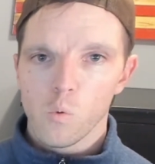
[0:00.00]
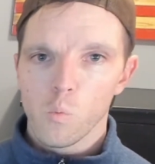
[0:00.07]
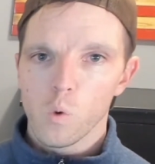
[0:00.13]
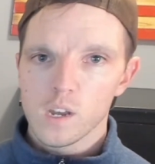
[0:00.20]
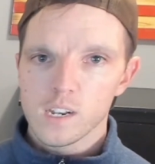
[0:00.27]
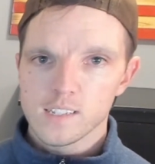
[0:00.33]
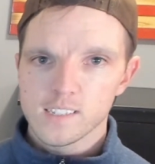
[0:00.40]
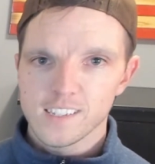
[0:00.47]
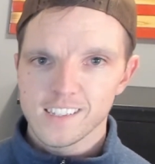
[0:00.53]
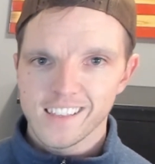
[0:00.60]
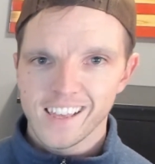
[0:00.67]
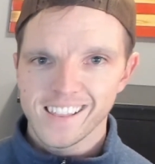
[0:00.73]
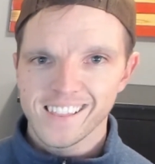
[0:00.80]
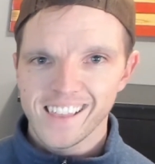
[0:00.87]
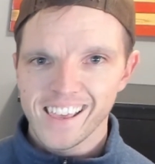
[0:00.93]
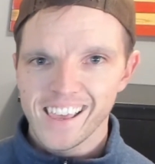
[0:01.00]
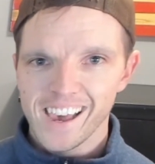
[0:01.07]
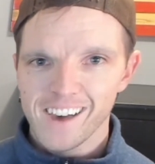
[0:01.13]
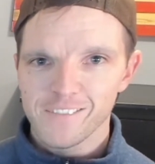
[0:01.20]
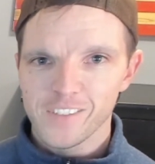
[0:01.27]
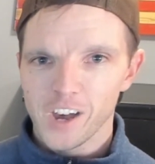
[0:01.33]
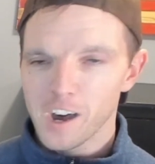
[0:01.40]
What is it that they
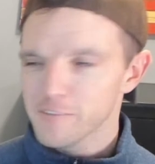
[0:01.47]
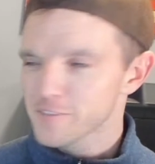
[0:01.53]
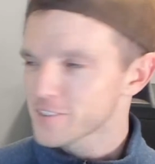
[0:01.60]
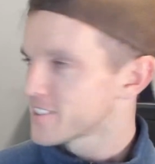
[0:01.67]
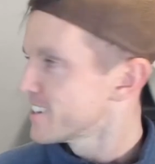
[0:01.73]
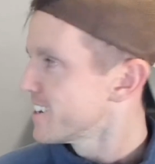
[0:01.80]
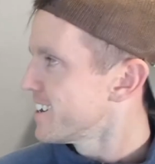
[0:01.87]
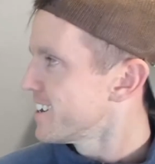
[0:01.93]
have to offer?